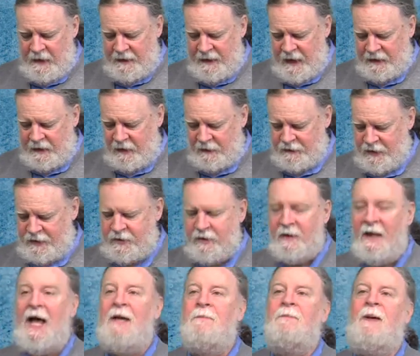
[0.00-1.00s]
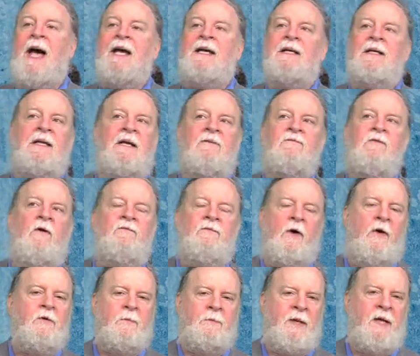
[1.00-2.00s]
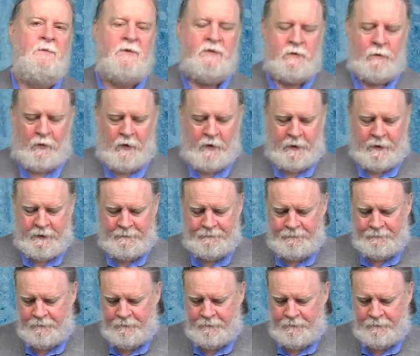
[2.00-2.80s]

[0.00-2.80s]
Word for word: that they'll just lie back and live off other people's work.